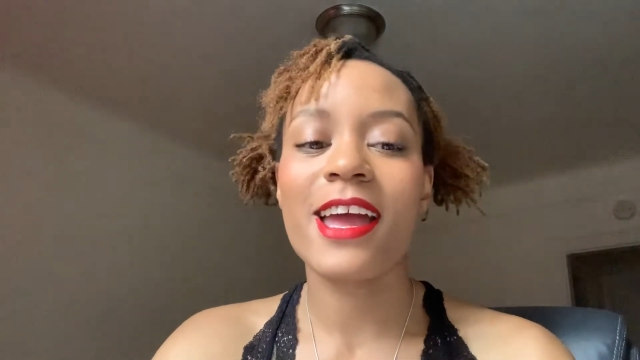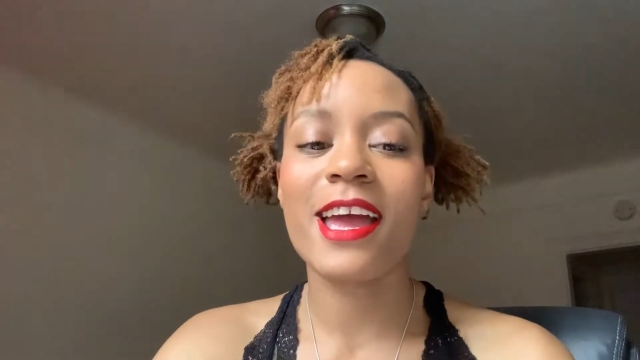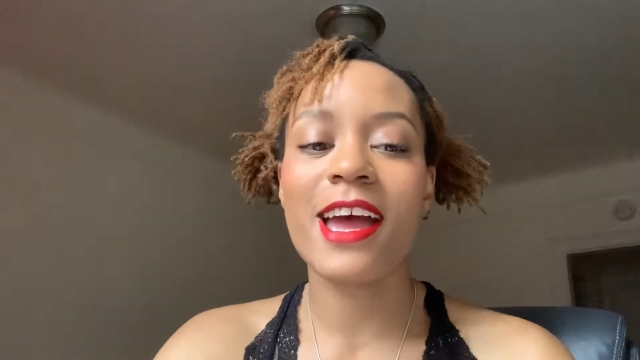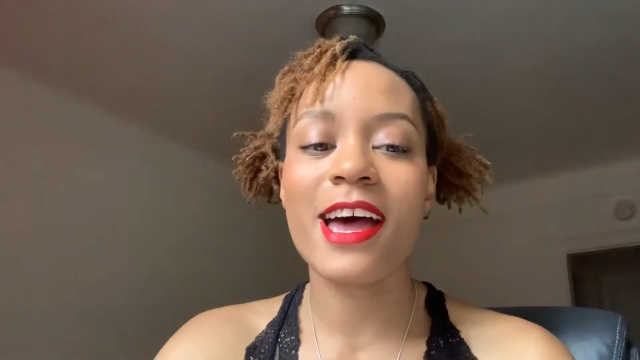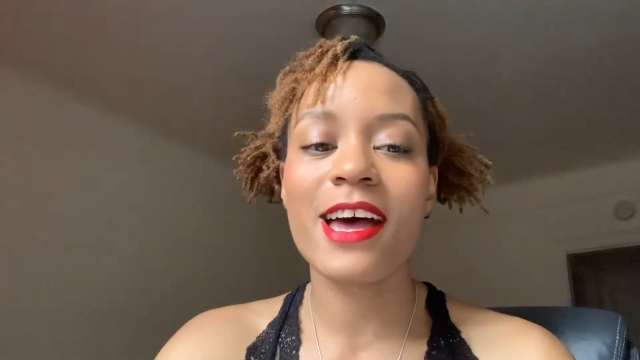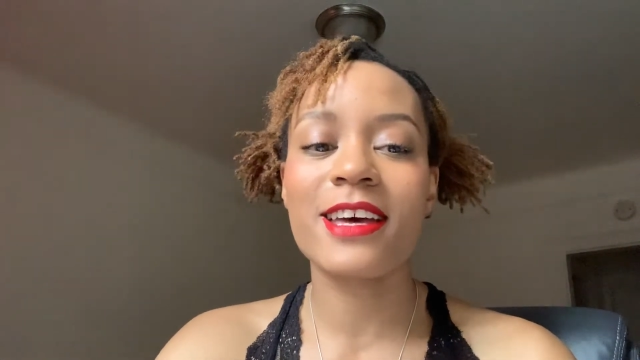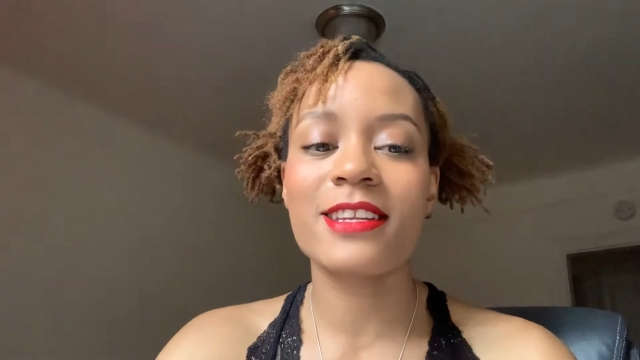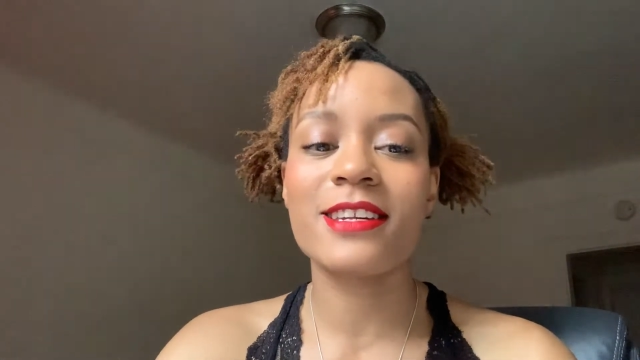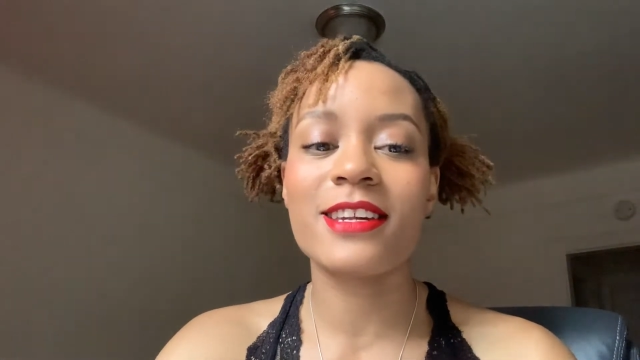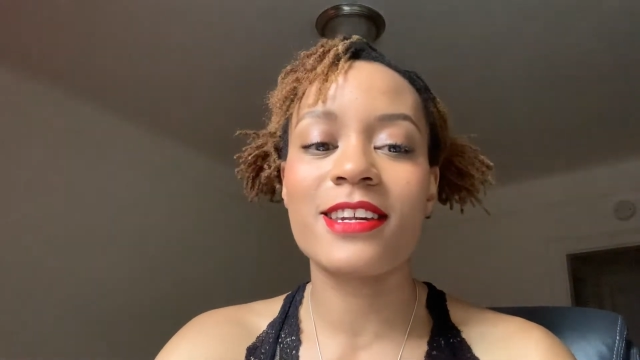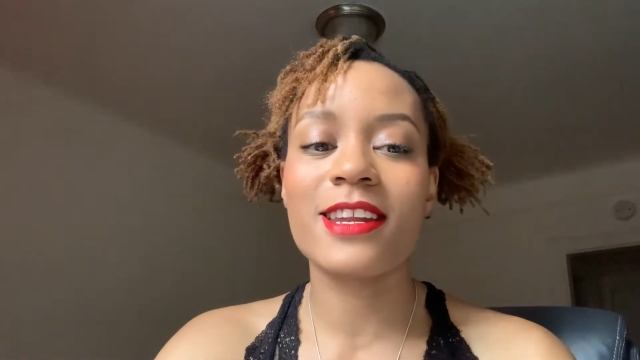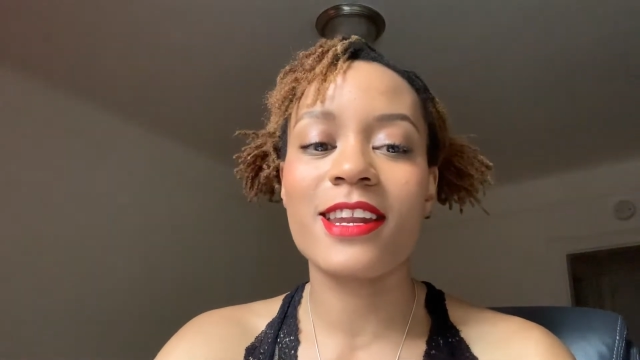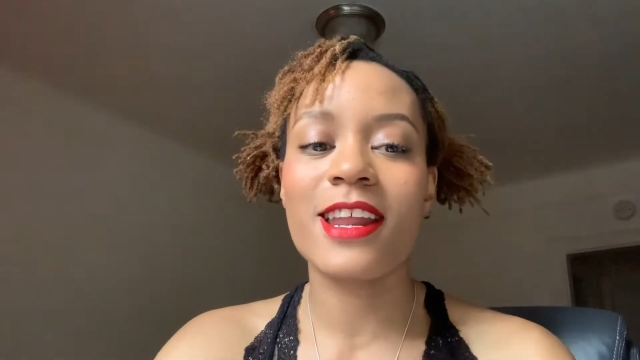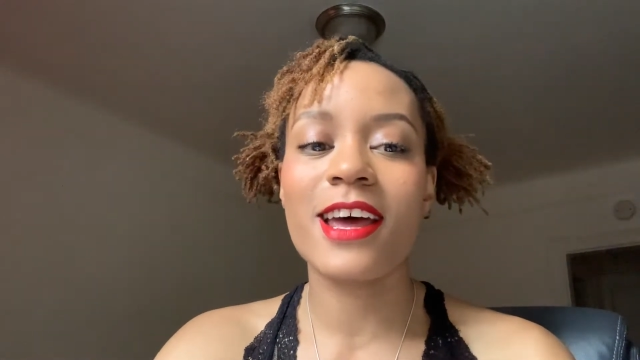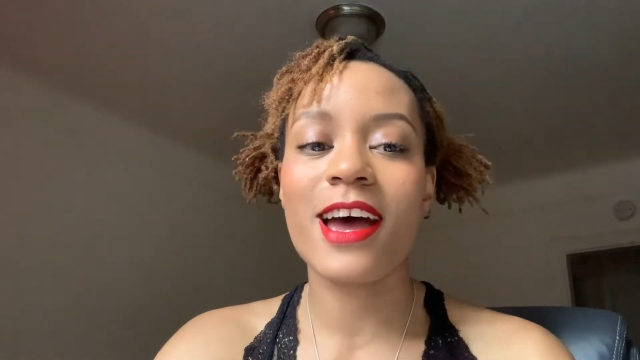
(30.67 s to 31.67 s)

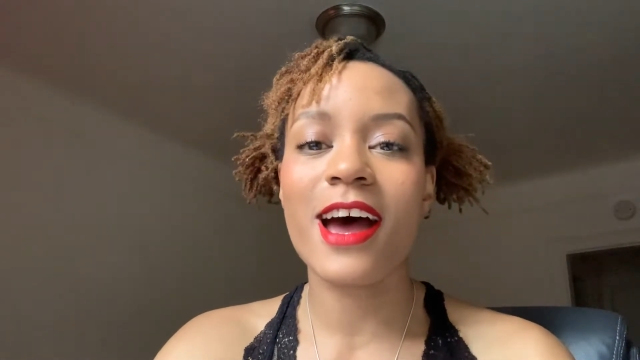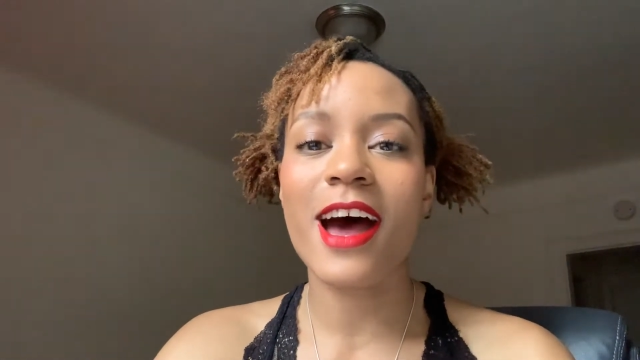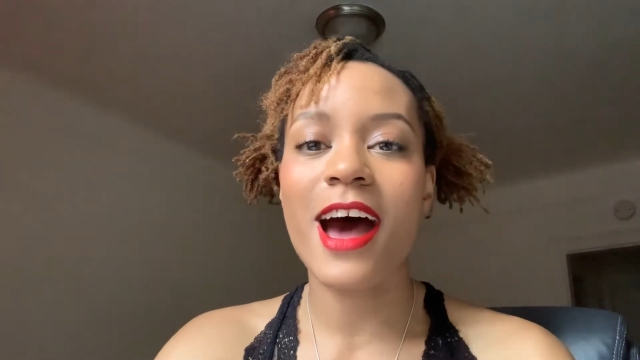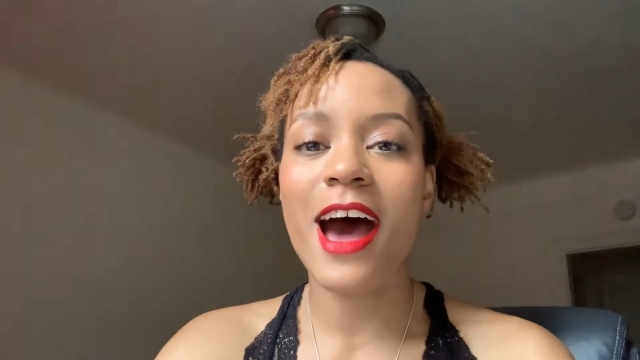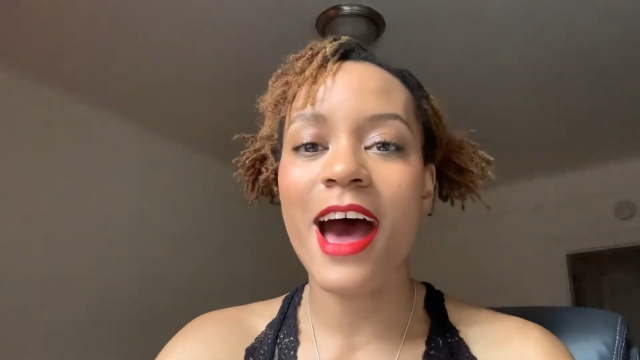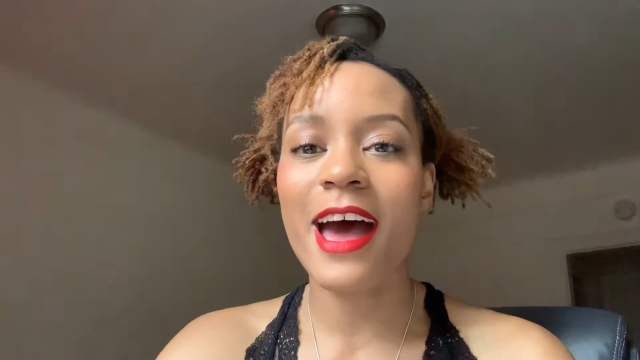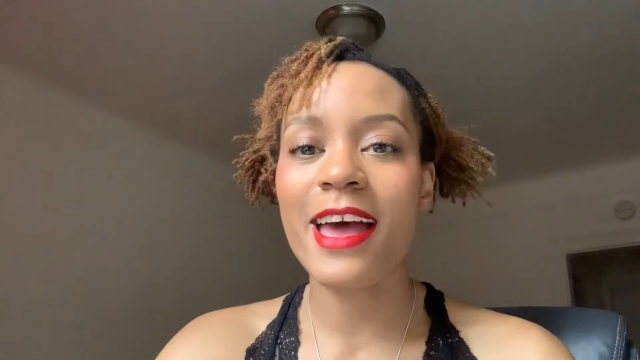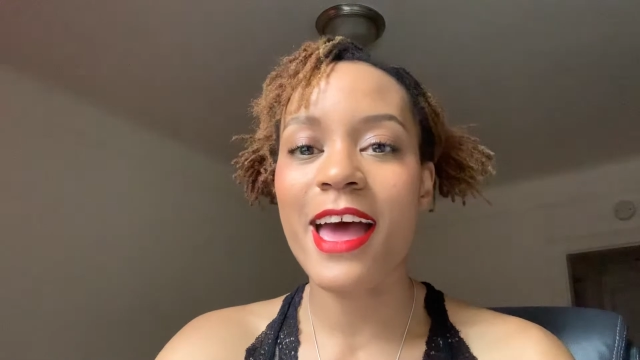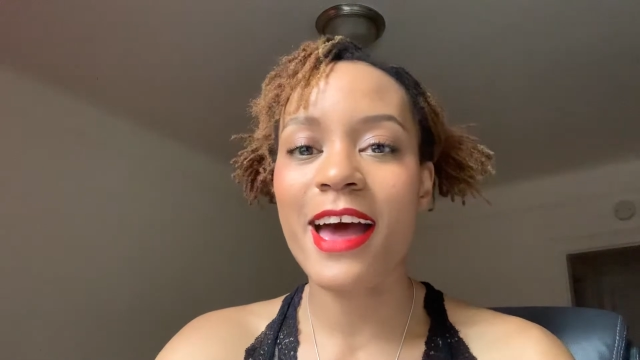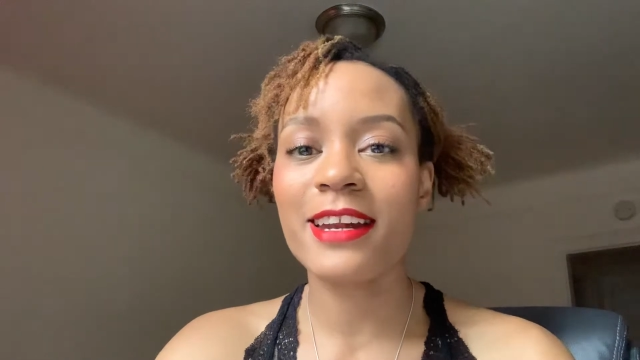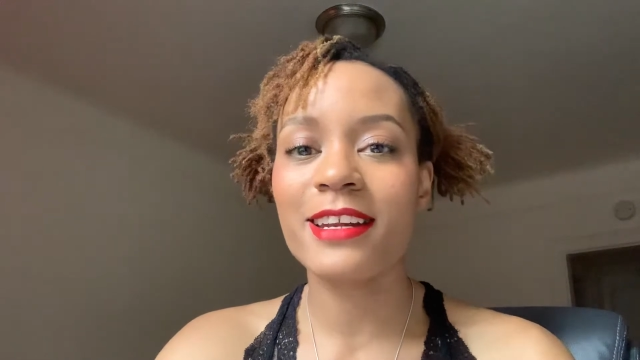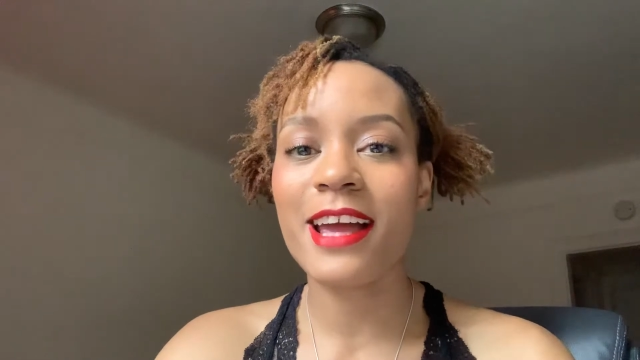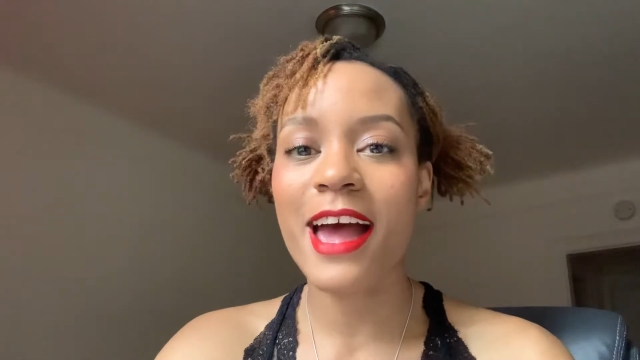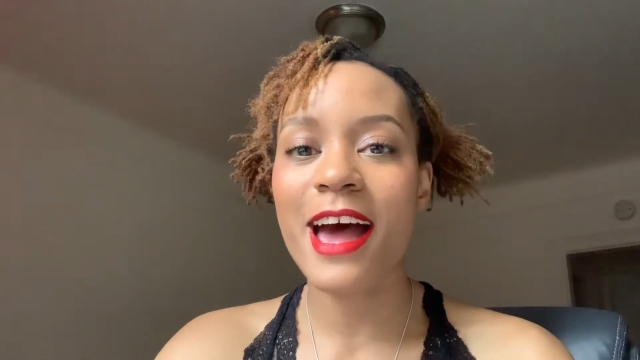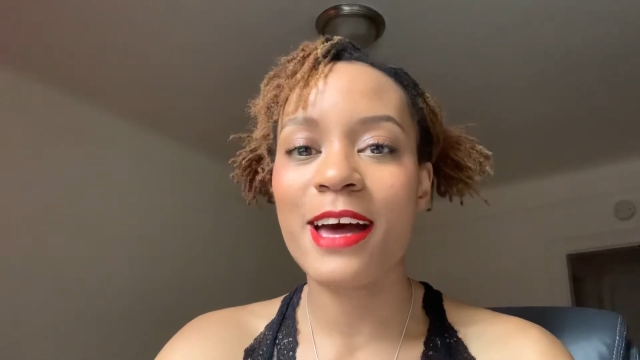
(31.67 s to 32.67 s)
And I hadn't